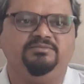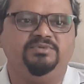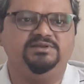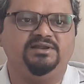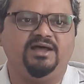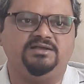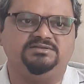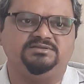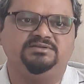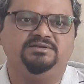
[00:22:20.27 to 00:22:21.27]
But
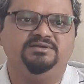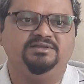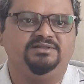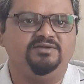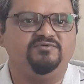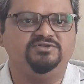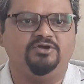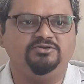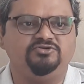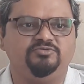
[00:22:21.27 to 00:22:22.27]
alas, that was
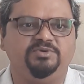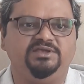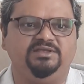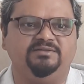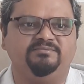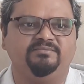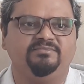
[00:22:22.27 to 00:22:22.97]
not to be.